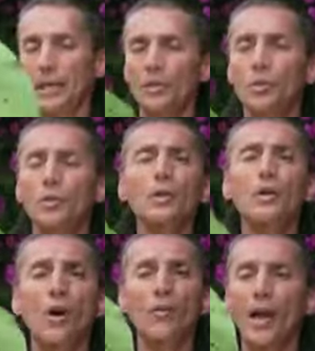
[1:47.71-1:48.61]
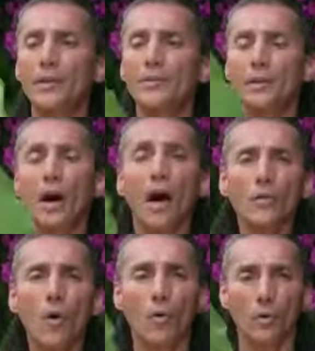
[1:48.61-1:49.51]
guess you can call that
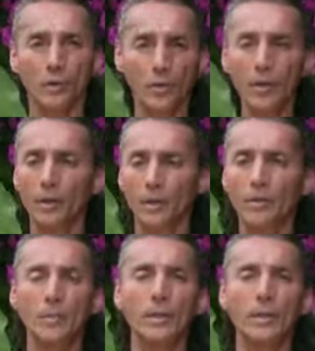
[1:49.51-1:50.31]
unholy, really,